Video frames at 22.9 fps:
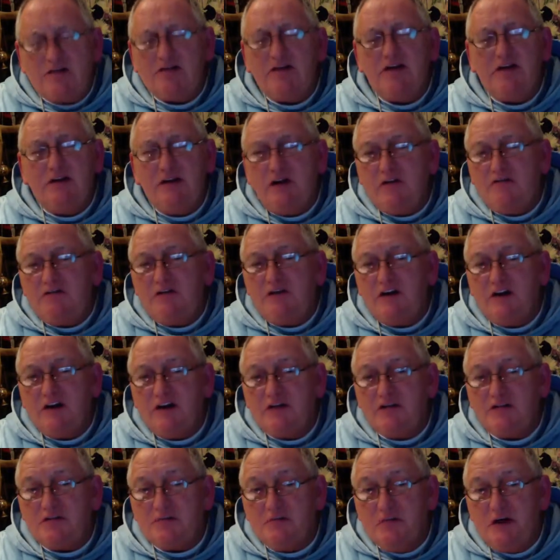a loving
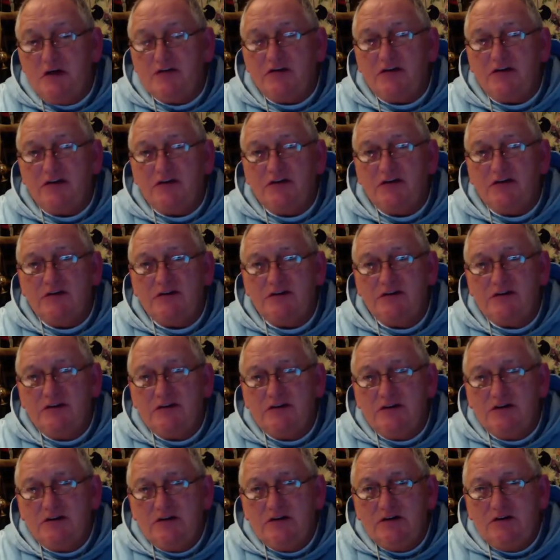Earth Mother
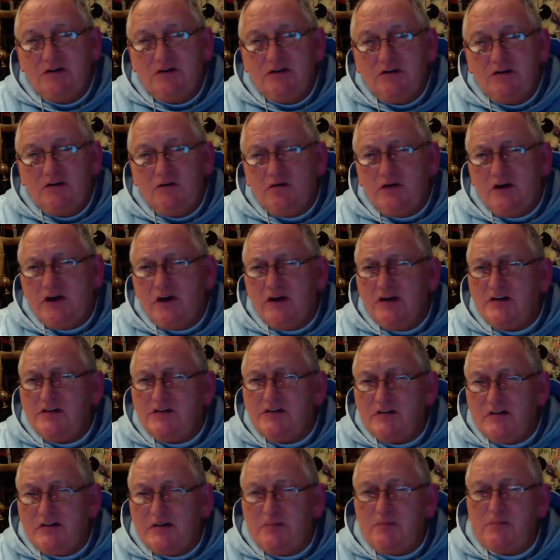who
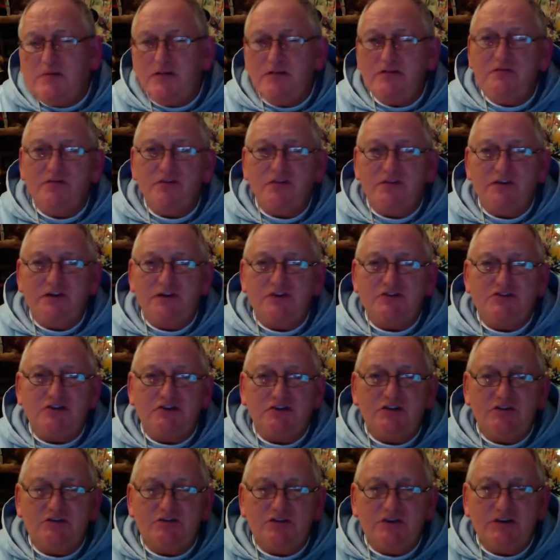cared deeply for their
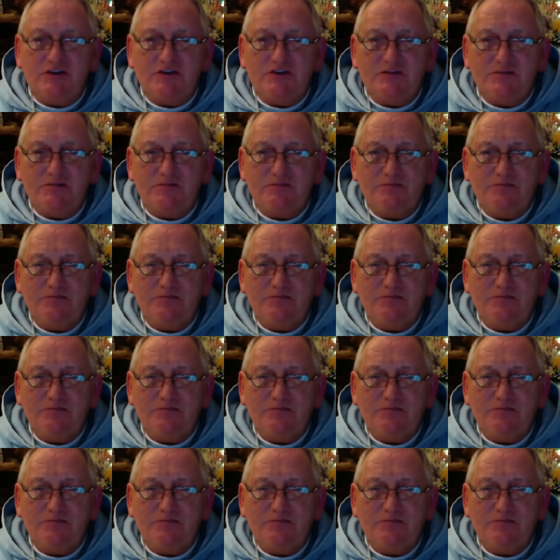children.